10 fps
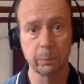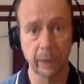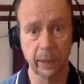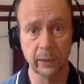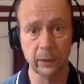
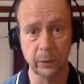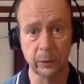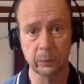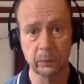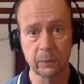paying
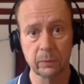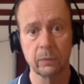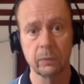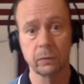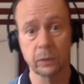you
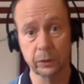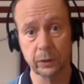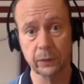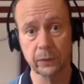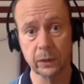for the
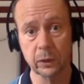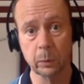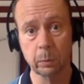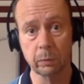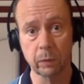service that you
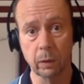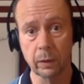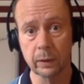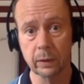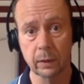
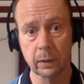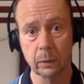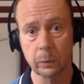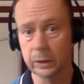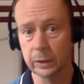provide,
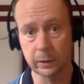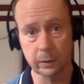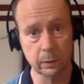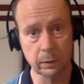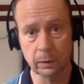which
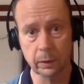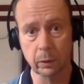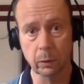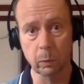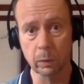is,
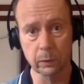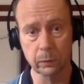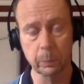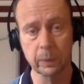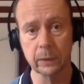a
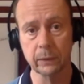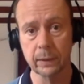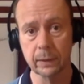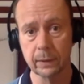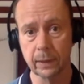wonderful piece of
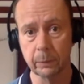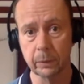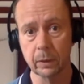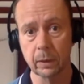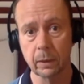entertainment.